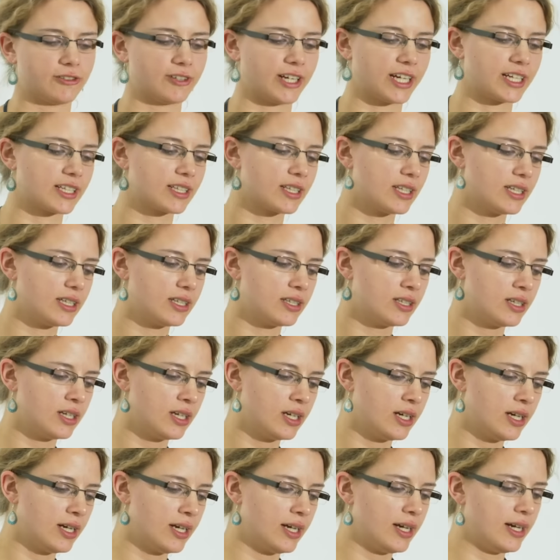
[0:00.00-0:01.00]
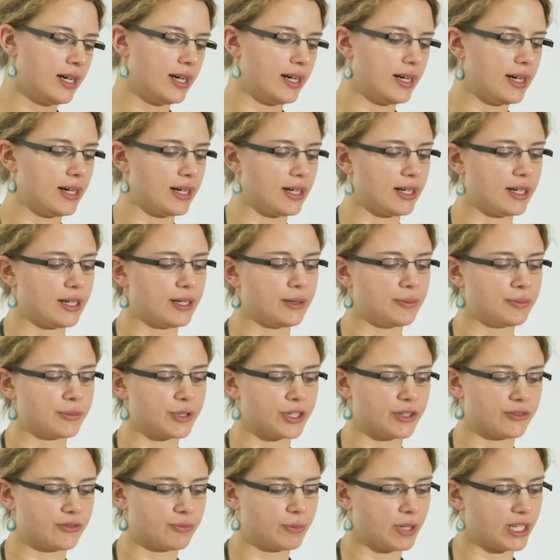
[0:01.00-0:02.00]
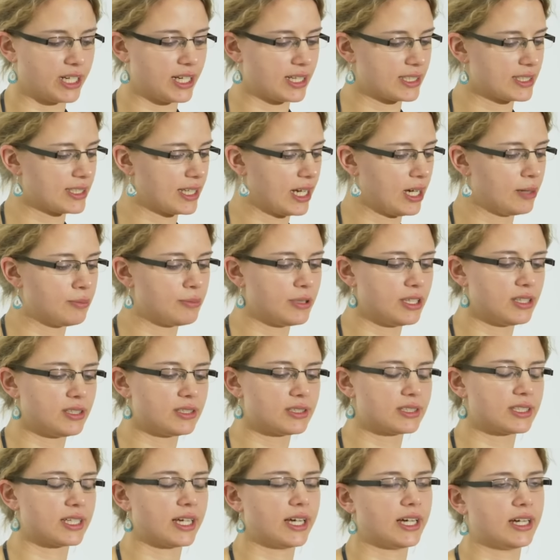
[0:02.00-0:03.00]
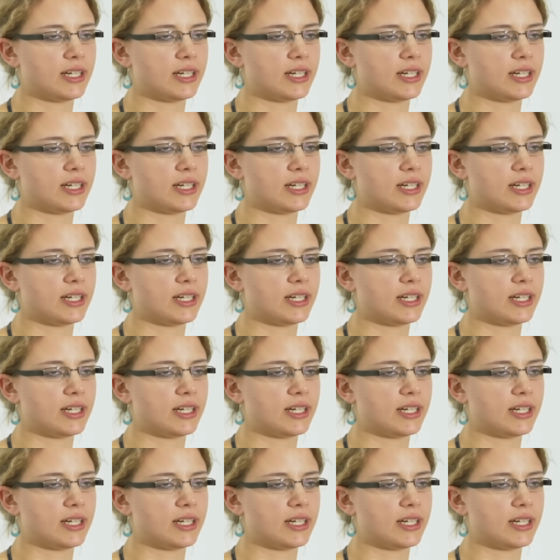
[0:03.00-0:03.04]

correctly. You have many examples,